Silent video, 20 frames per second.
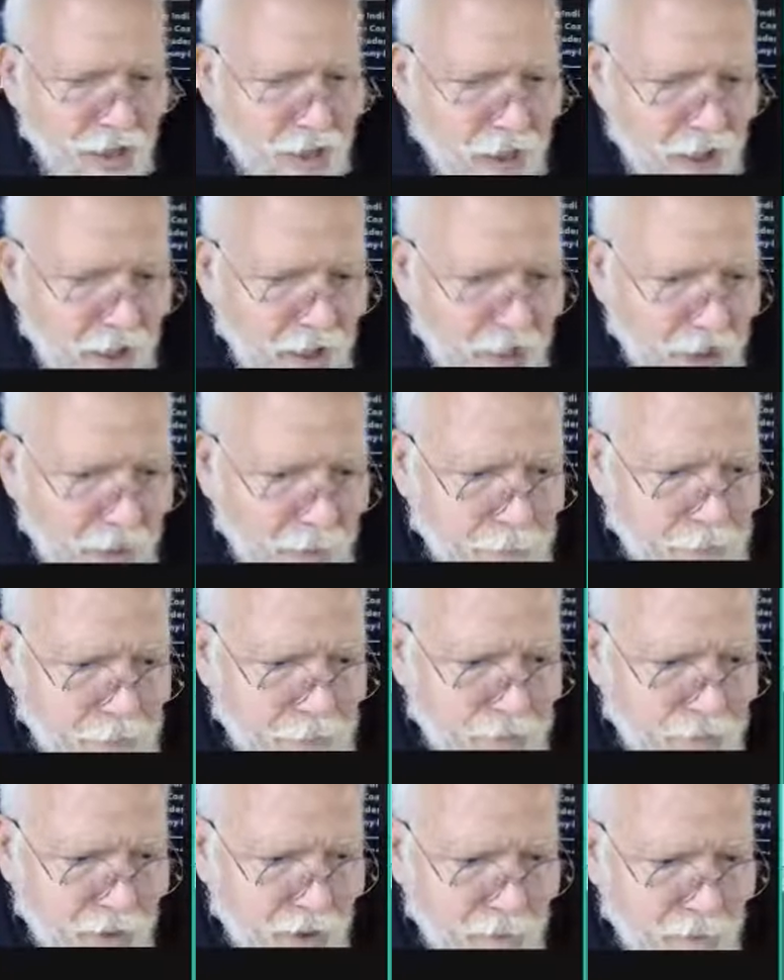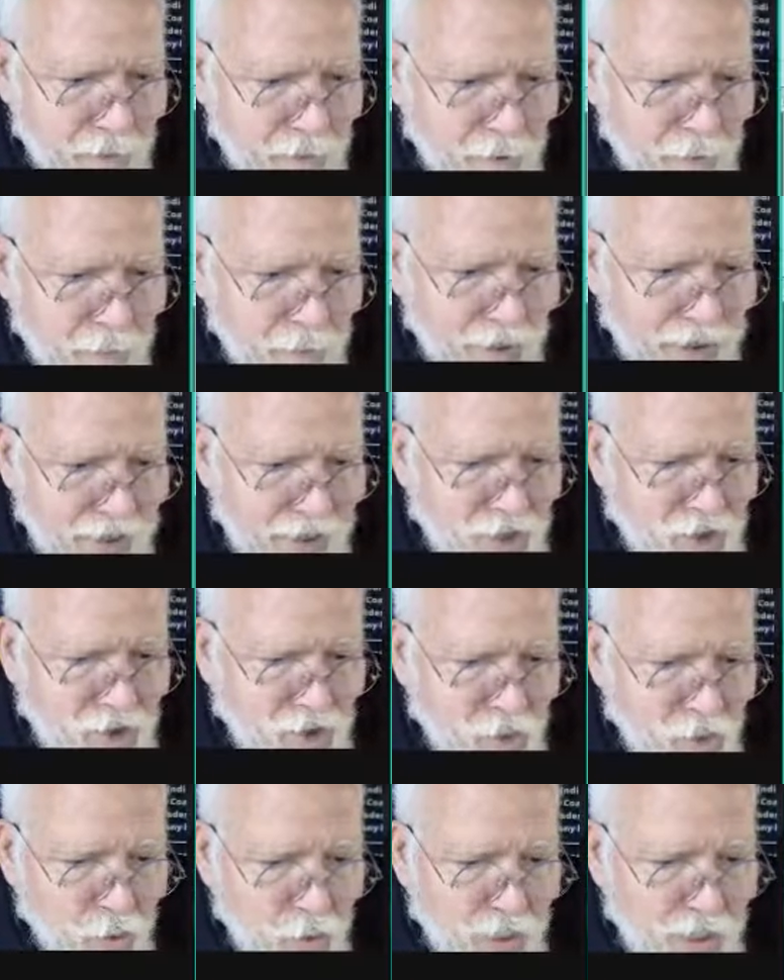But my
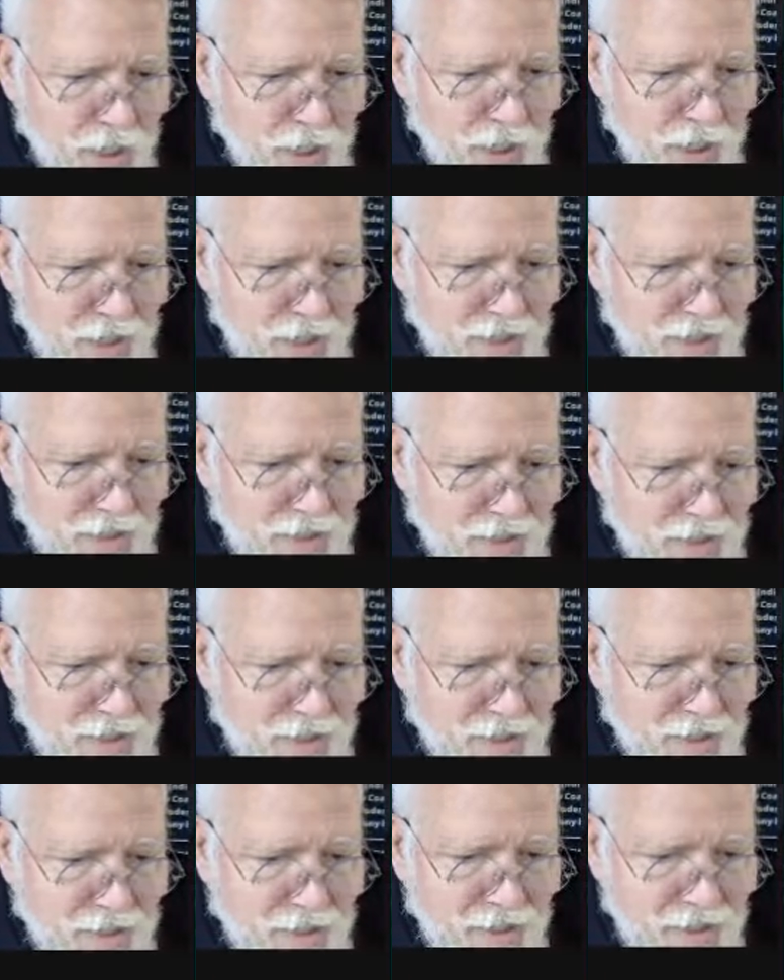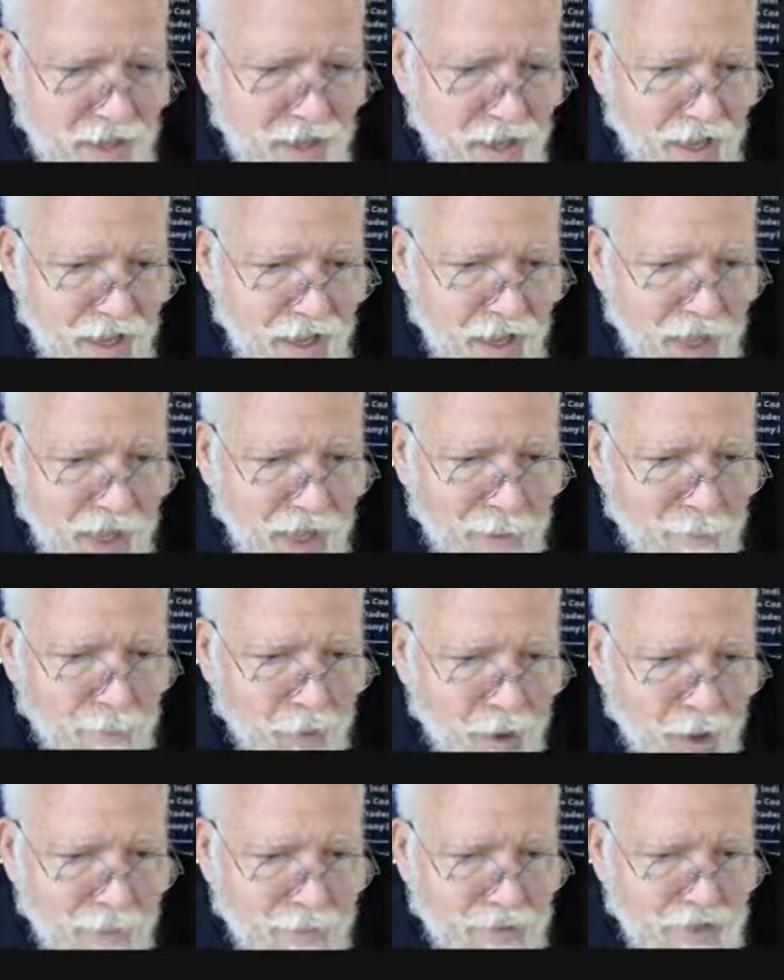issue is
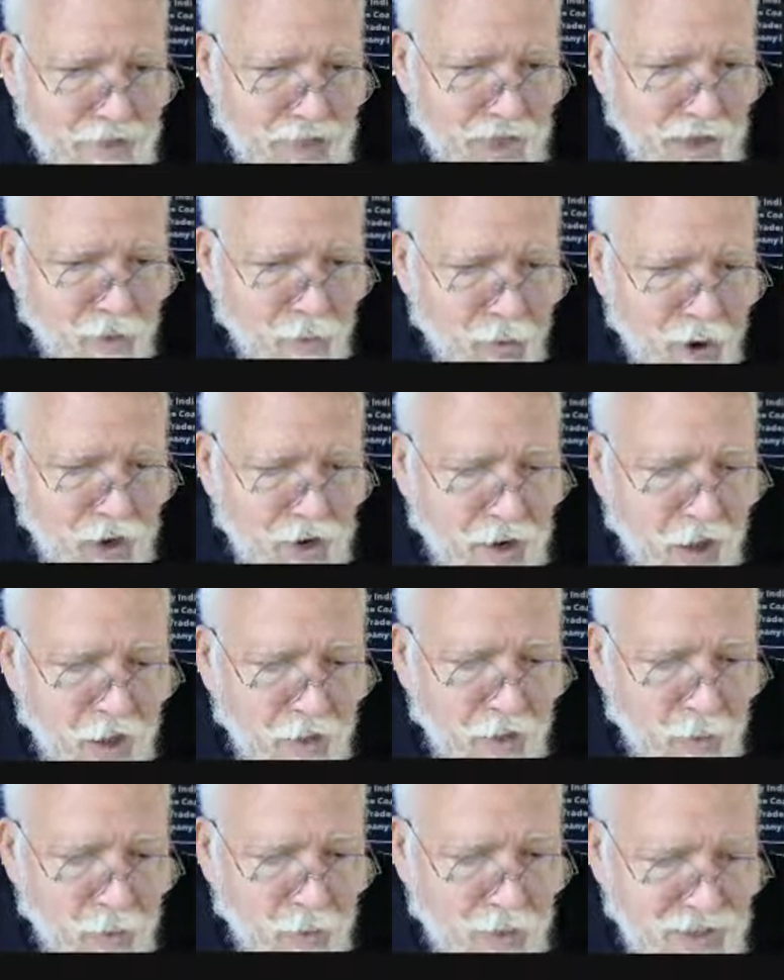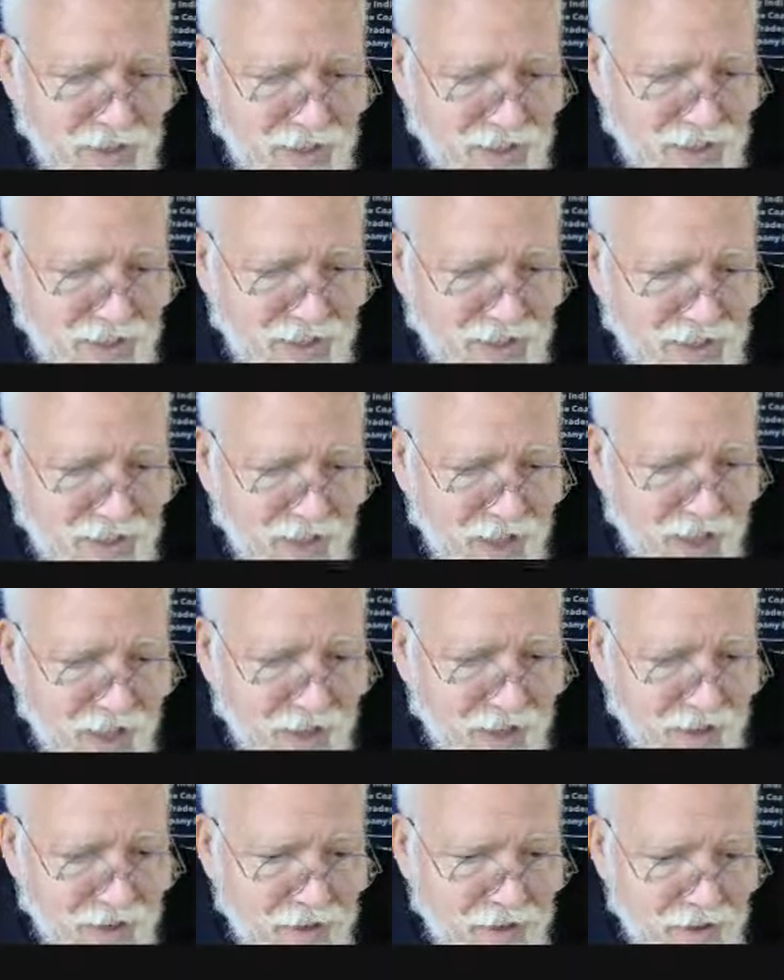I'm sitting right on the resistance
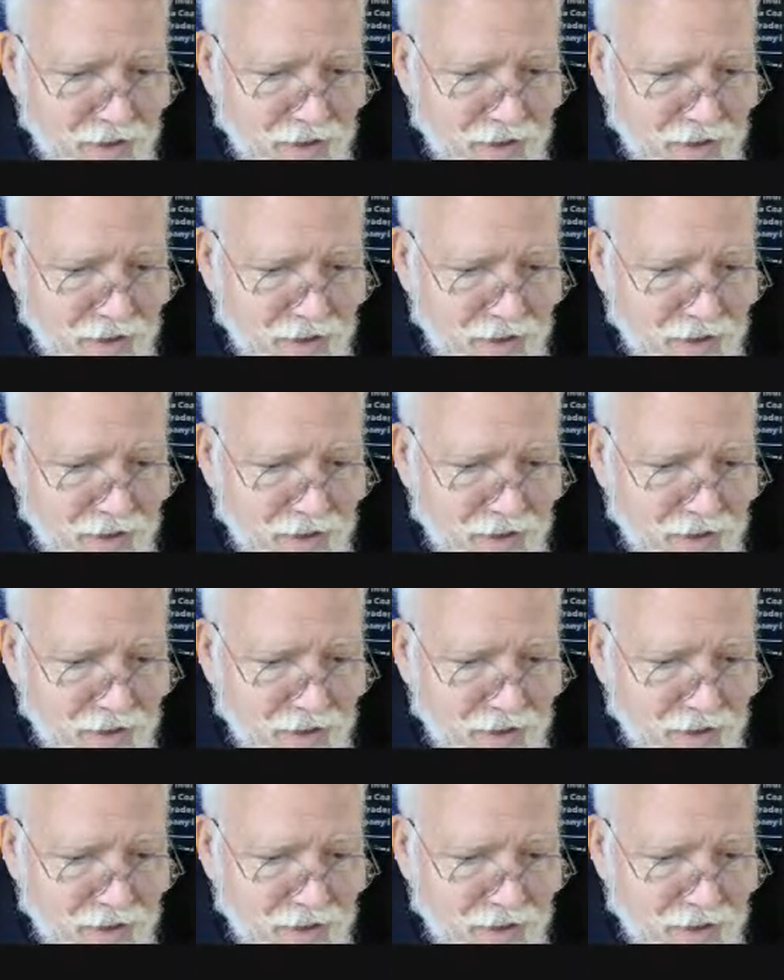line.